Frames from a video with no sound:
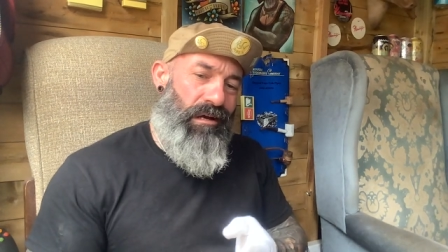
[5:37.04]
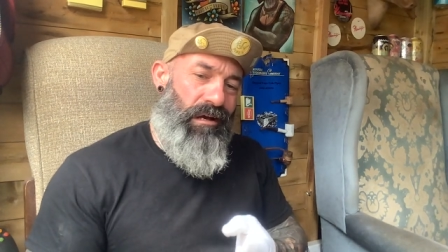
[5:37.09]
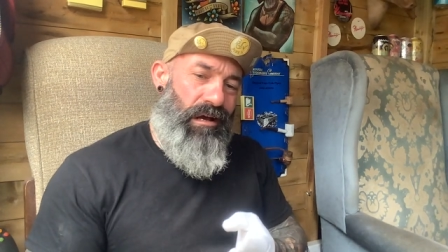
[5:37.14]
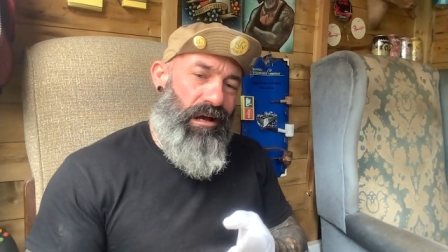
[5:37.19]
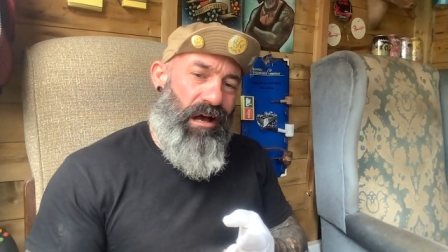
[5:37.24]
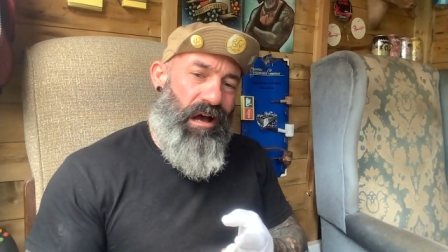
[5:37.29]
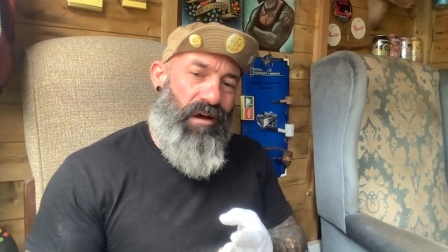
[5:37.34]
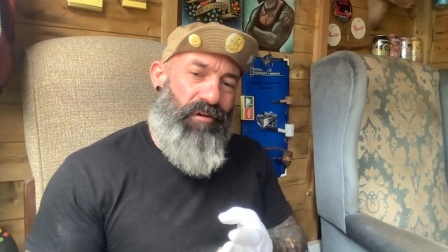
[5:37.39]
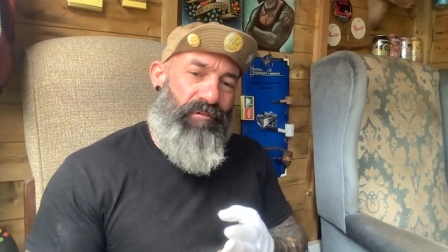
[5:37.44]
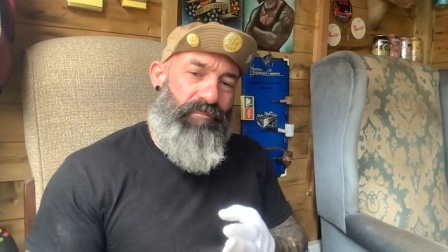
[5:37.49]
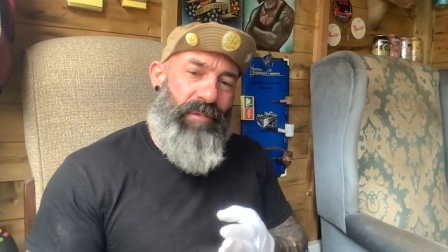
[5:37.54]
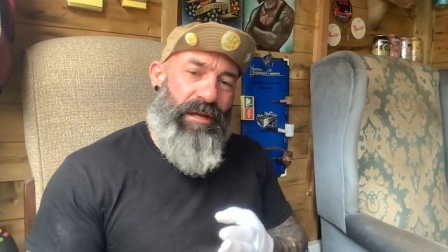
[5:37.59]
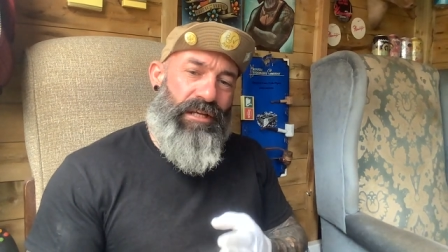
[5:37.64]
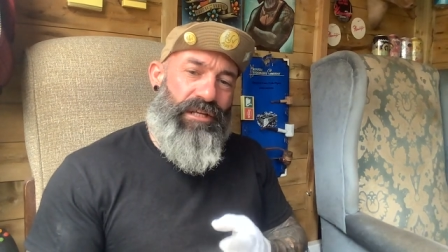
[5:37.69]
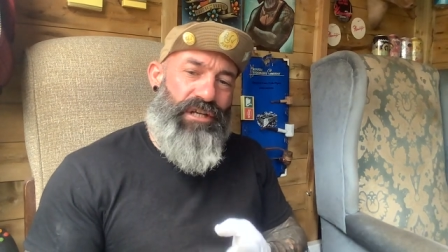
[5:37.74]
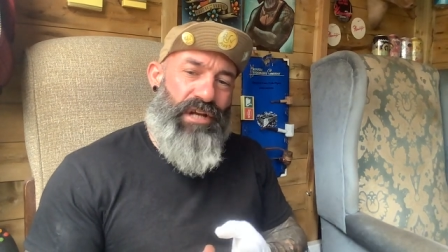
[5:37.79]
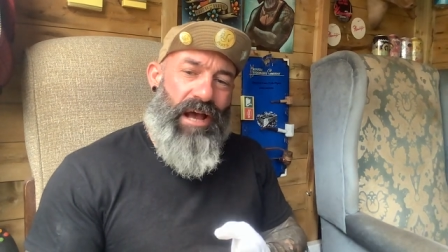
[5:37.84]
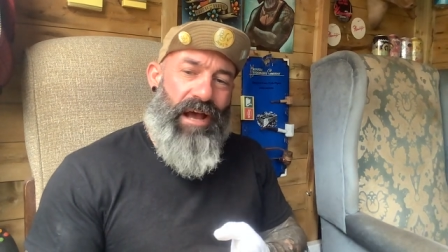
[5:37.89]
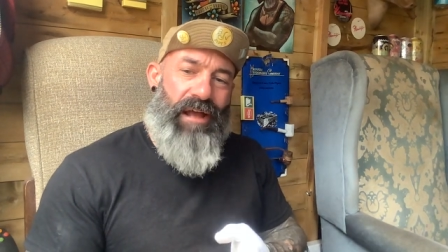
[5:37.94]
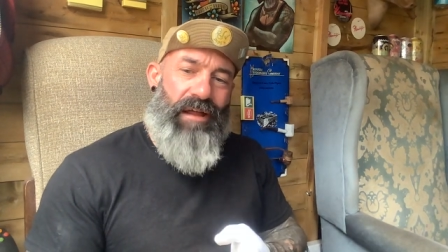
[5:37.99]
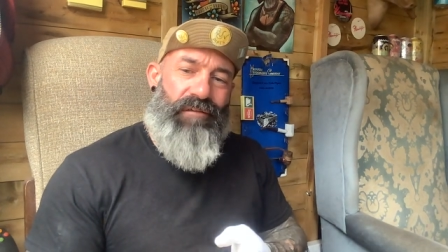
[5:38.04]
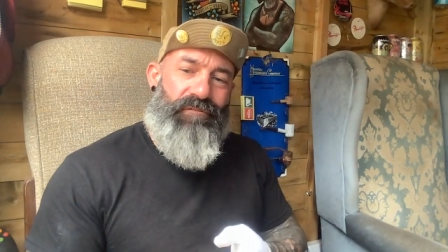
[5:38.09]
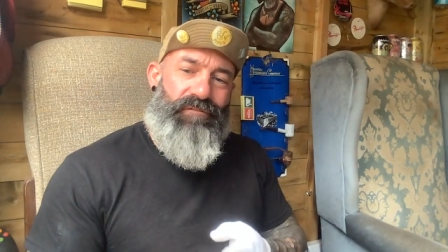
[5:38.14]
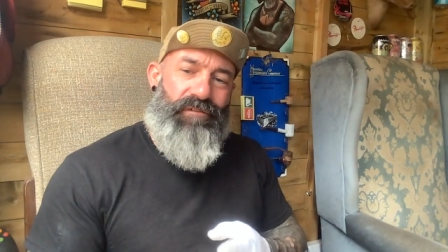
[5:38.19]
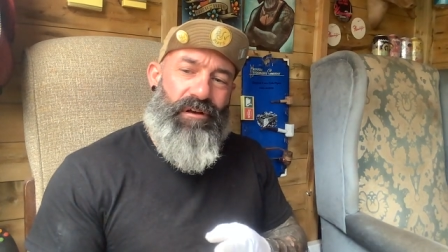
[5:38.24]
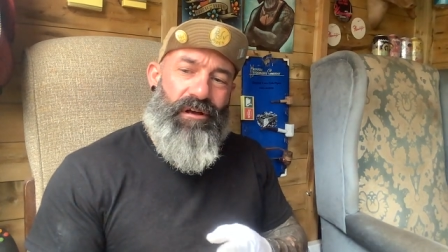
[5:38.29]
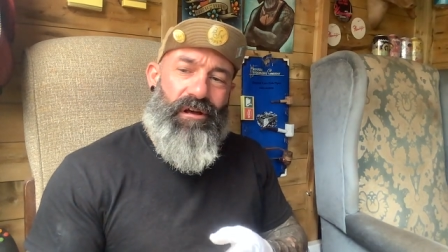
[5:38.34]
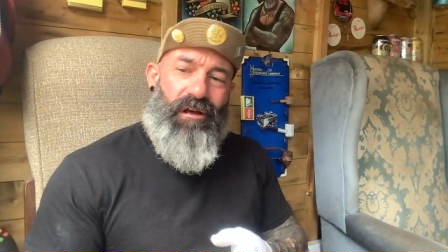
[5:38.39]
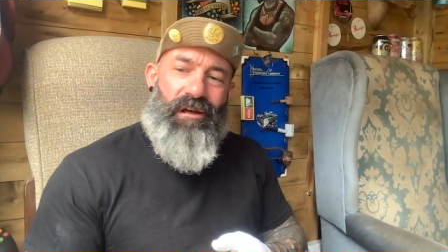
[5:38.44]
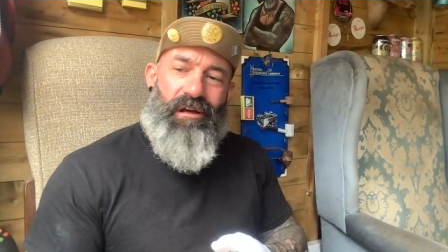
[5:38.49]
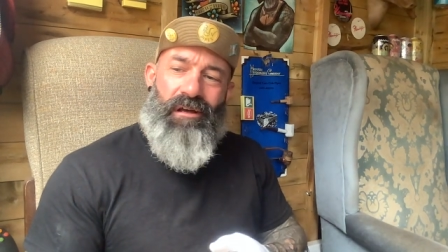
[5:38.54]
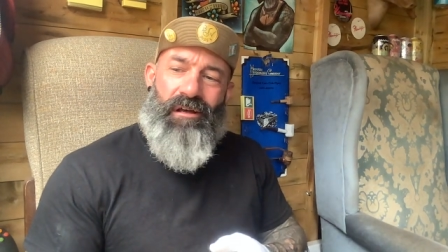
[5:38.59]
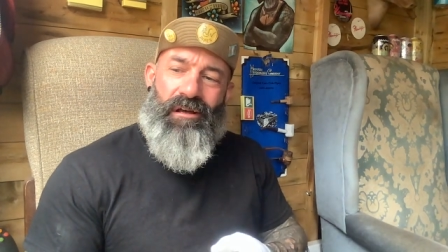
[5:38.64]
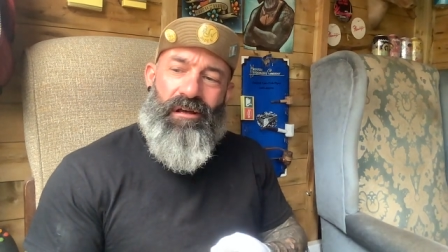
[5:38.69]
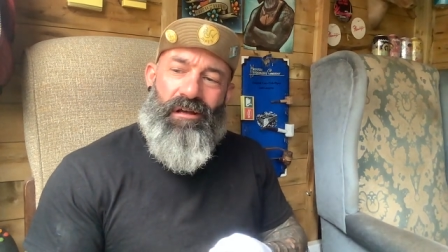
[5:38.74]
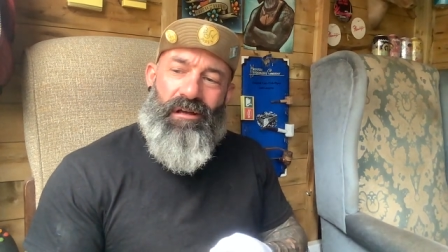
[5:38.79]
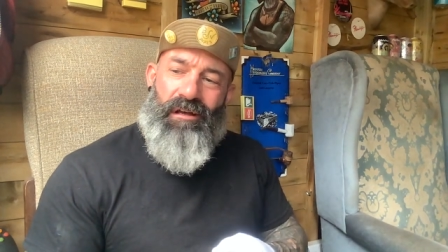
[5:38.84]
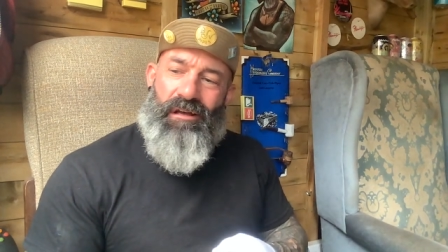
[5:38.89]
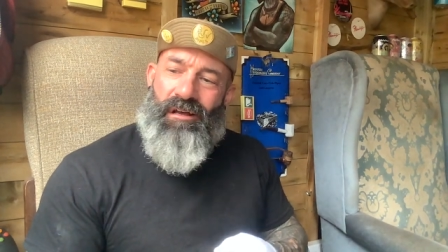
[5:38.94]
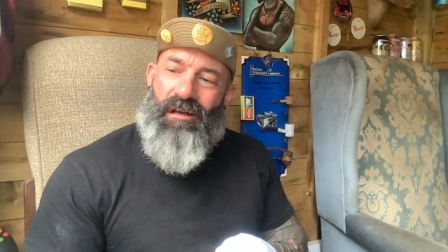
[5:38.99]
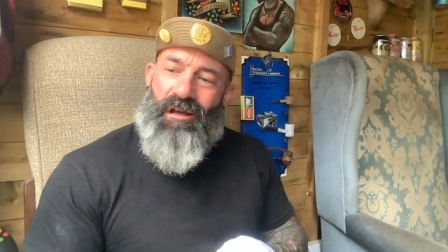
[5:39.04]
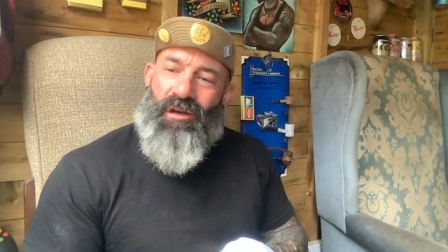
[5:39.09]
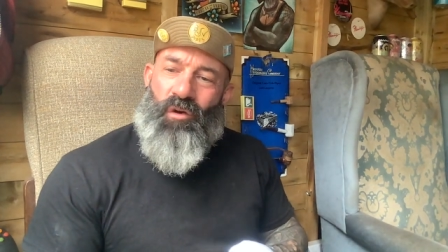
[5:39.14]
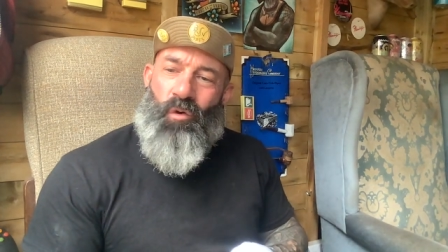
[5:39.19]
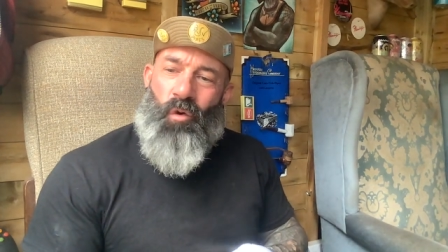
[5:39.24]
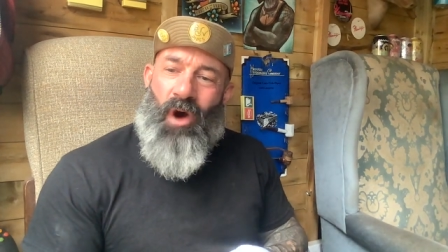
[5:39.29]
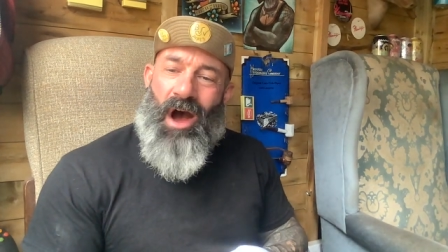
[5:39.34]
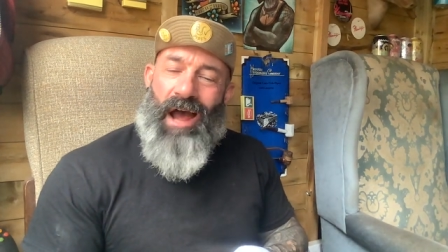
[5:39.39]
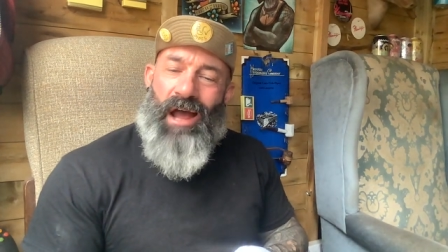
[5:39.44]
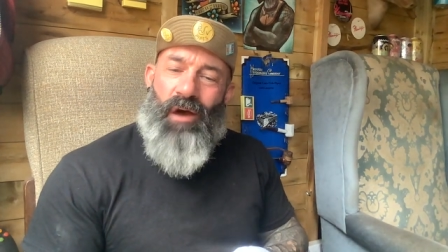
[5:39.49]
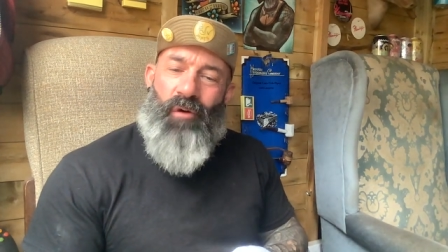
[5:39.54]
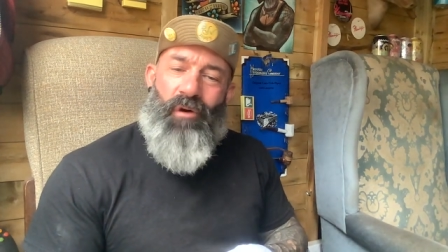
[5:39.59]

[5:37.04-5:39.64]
Uh, we've been chatting for quite a